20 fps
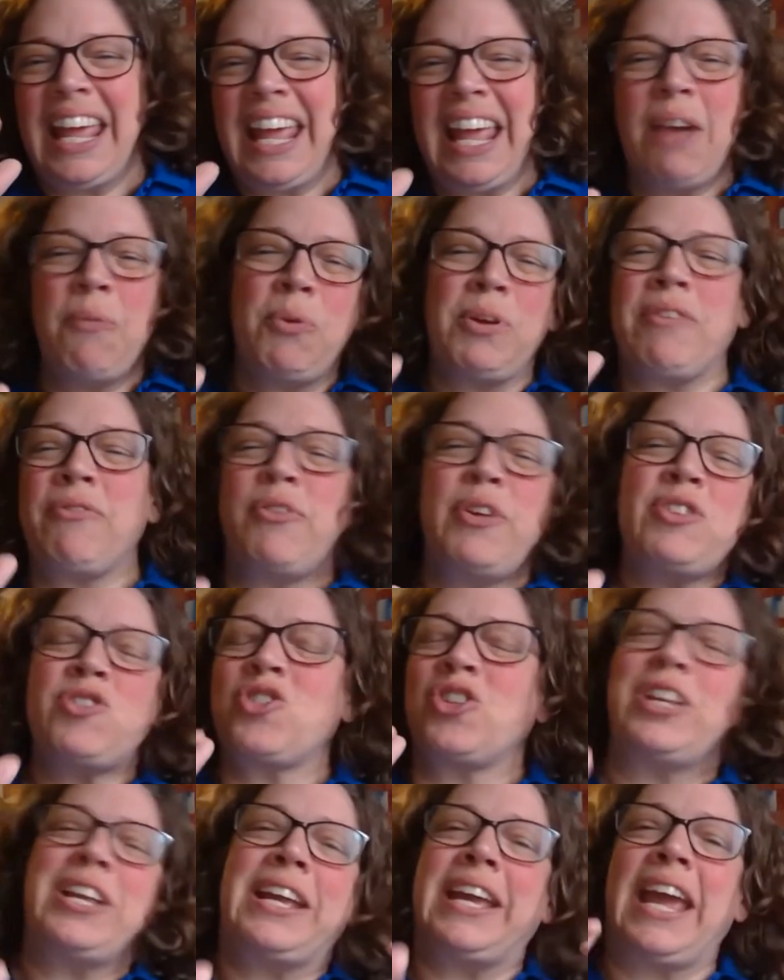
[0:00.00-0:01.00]
it would
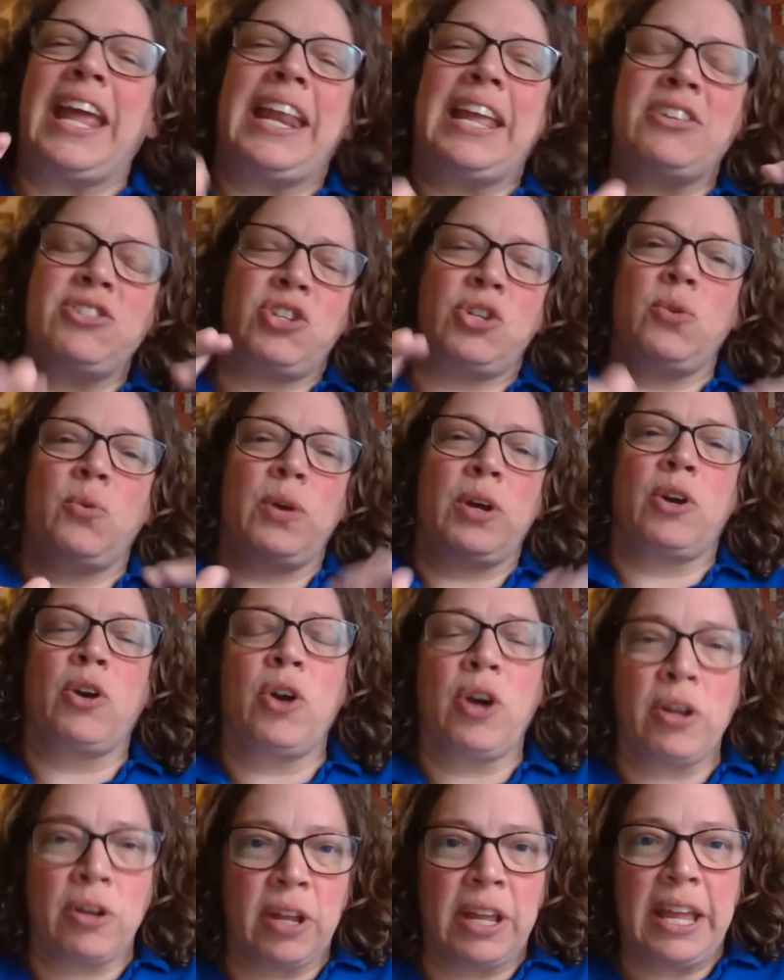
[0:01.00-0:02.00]
eventually get into a
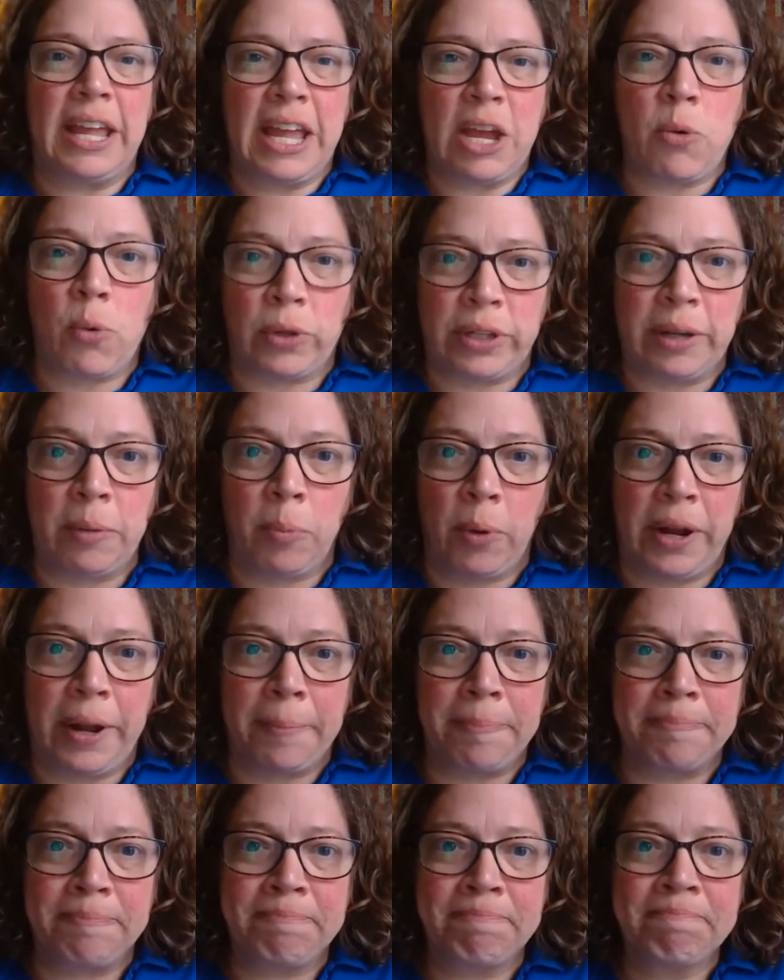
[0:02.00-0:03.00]
good
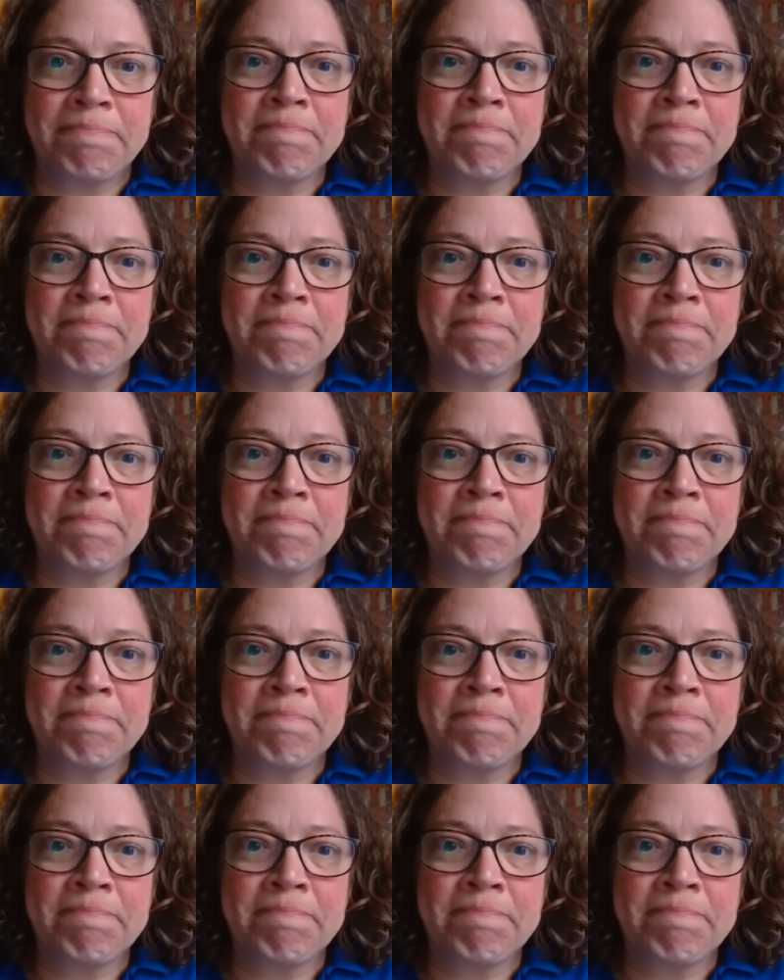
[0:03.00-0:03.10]
equilibrium.